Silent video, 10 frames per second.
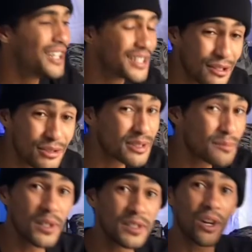there's a
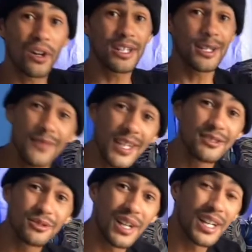place called
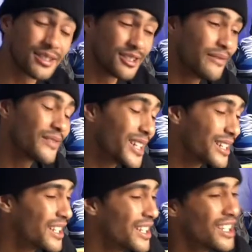Givans where I live.
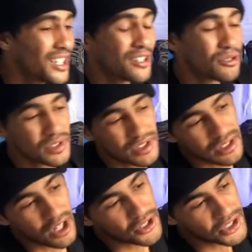Like, it was
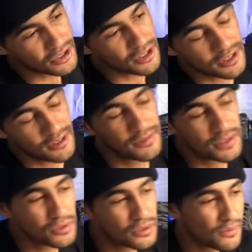the alternative
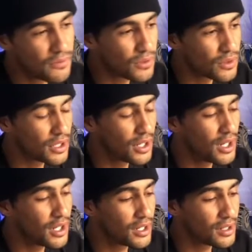school
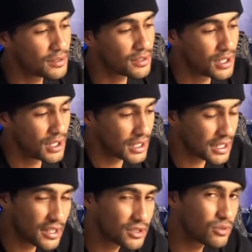for
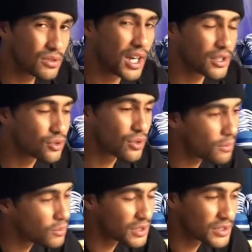kids who got in
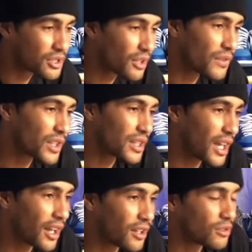trouble and stuff like
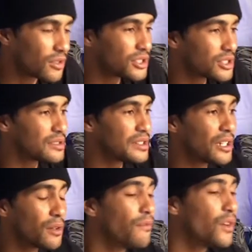that, or just
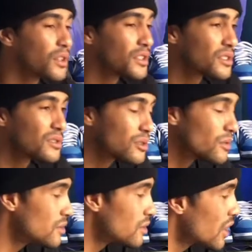didn't focus in
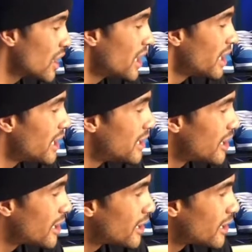school. And